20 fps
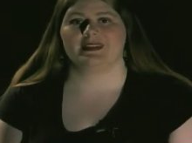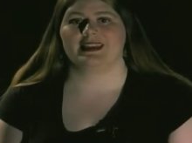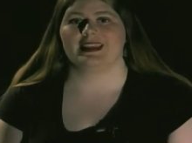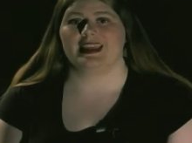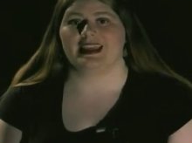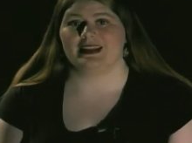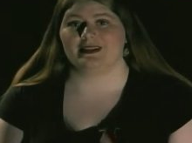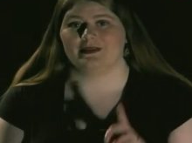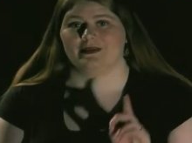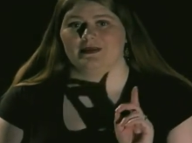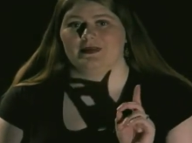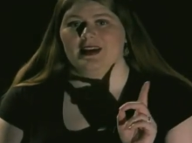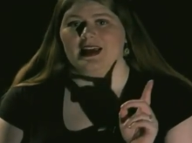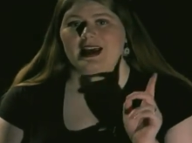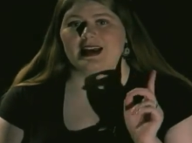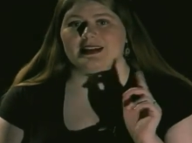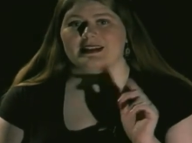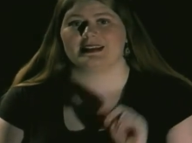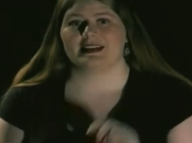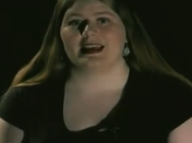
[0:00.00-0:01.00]
In
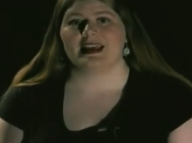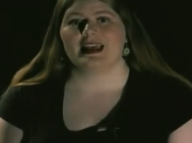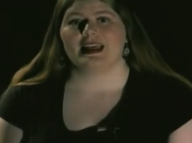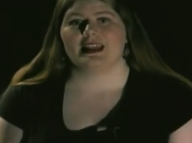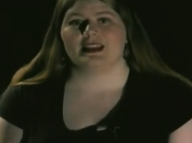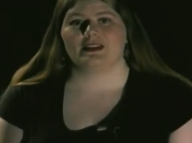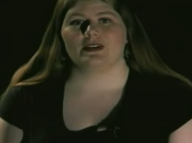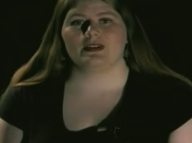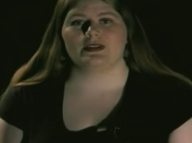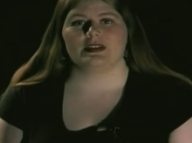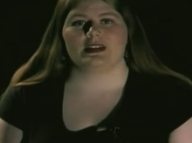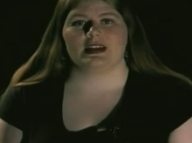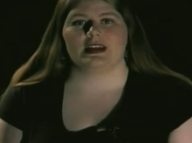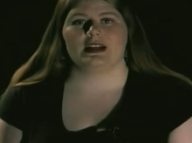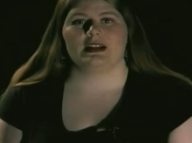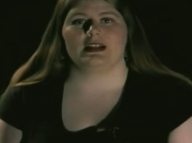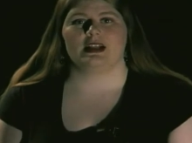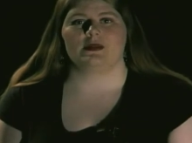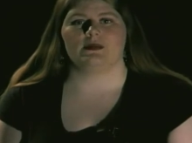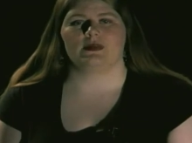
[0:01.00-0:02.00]
fact, Thirteen
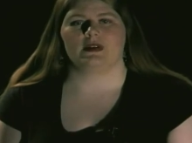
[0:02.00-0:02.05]
club